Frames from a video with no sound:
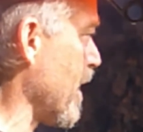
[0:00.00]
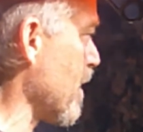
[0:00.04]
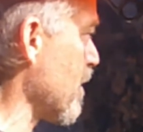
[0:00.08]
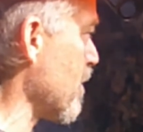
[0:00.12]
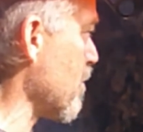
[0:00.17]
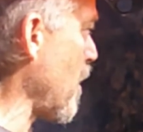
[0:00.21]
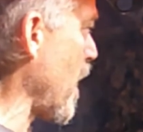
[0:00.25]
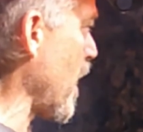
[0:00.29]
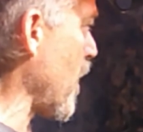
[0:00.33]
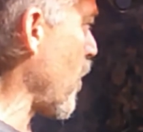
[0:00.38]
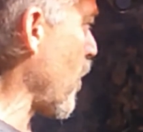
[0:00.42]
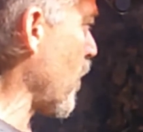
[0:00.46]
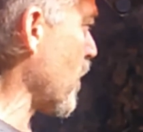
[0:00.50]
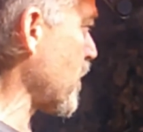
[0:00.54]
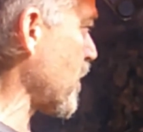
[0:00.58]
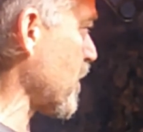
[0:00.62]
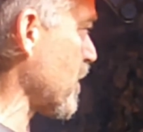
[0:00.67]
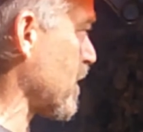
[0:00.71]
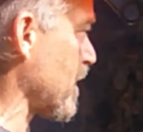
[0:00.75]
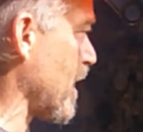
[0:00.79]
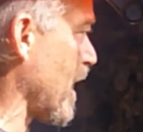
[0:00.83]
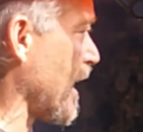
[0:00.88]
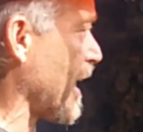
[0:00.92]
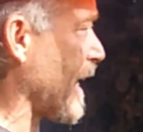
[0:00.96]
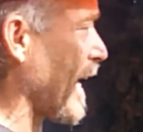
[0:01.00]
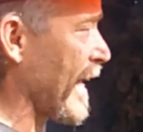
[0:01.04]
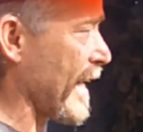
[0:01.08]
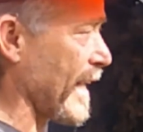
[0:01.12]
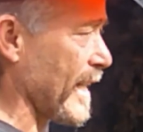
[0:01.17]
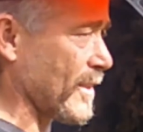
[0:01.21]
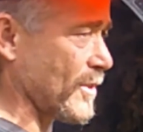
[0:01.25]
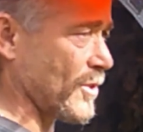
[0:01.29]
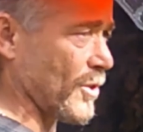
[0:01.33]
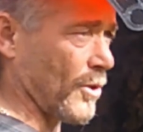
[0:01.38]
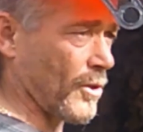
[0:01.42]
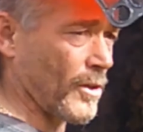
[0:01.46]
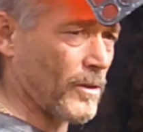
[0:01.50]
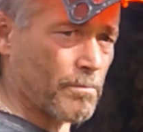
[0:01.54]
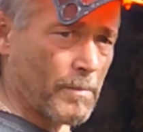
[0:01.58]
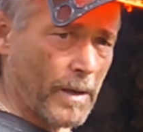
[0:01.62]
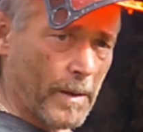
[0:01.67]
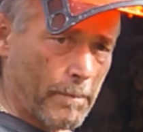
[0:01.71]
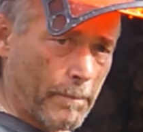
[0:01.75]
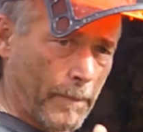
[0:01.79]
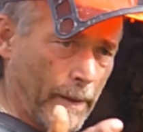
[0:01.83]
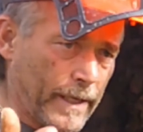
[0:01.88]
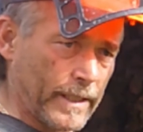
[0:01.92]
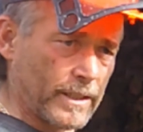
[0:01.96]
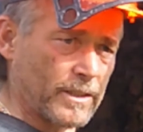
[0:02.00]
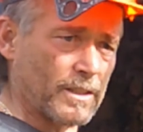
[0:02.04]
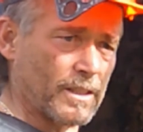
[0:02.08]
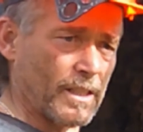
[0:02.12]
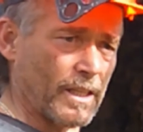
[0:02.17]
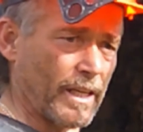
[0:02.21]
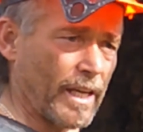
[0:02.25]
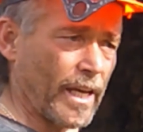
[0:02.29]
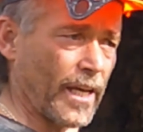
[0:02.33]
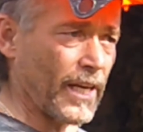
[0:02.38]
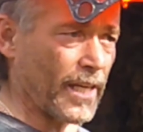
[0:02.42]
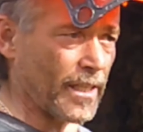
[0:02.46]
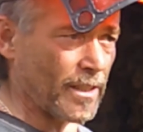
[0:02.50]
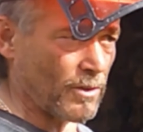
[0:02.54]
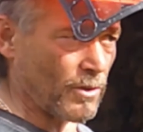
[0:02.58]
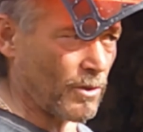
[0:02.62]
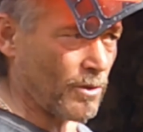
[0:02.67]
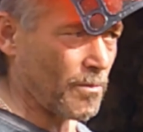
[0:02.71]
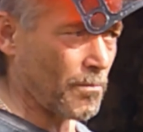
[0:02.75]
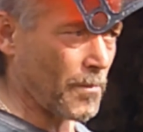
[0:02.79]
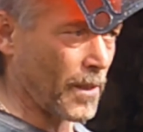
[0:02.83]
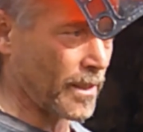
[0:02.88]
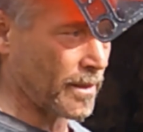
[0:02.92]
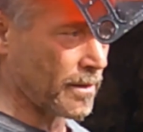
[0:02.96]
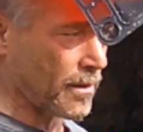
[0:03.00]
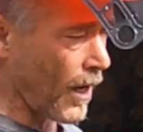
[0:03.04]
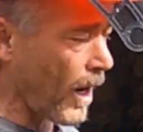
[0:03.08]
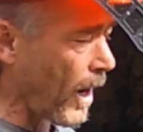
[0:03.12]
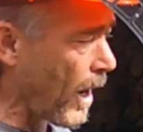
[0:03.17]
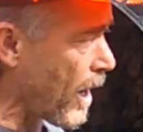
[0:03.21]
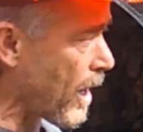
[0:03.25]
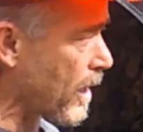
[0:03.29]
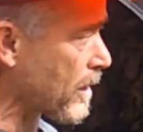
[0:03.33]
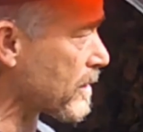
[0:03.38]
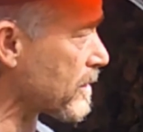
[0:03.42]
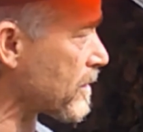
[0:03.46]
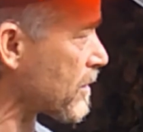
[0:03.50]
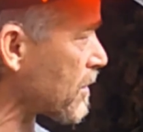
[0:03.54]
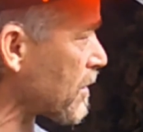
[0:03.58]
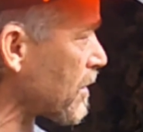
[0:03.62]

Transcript: My horses could get into it. My pigs could get into it. My dogs.